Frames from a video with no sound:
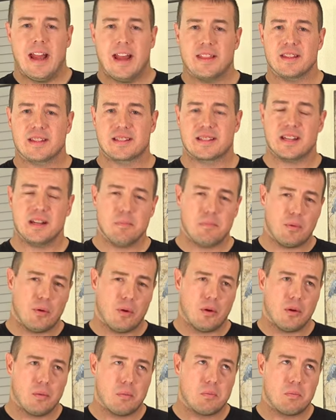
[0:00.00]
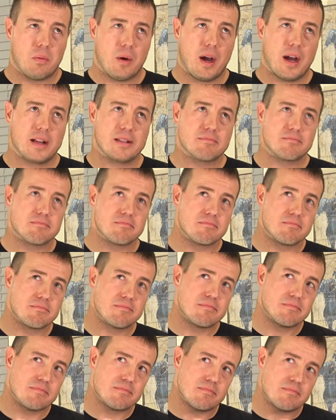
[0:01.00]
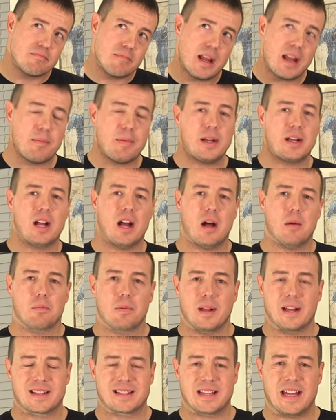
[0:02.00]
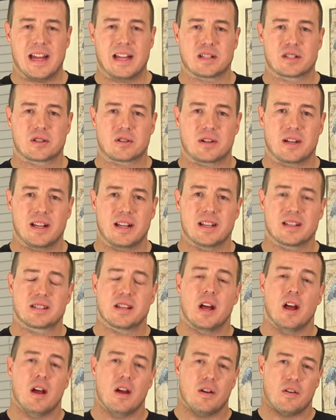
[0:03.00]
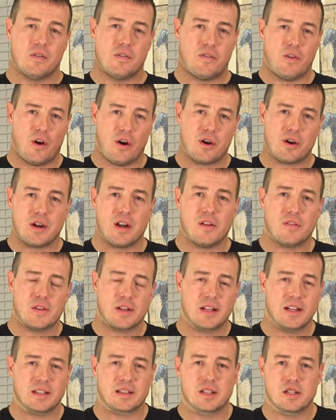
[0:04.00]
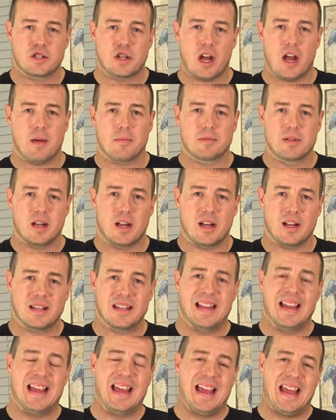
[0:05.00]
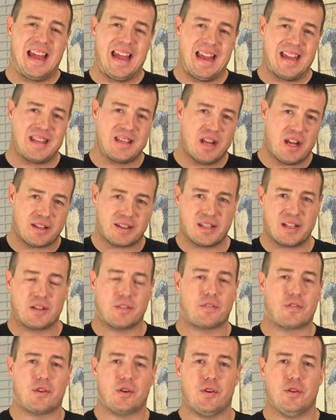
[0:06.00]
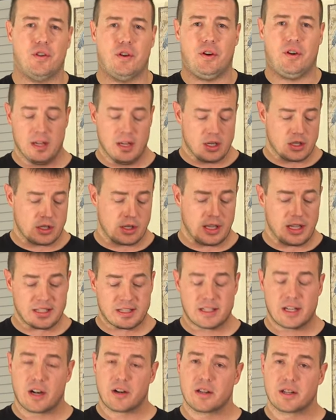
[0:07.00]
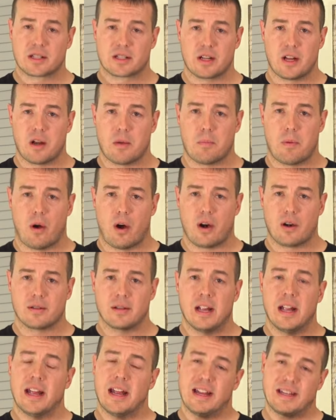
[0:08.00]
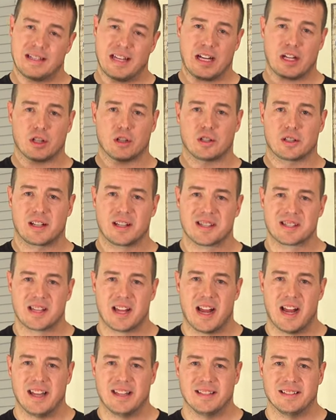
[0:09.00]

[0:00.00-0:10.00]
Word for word: And the simple but maybe complex answer is far enough to get the job done and nothing further. So let's tear this gun apart and take a look inside.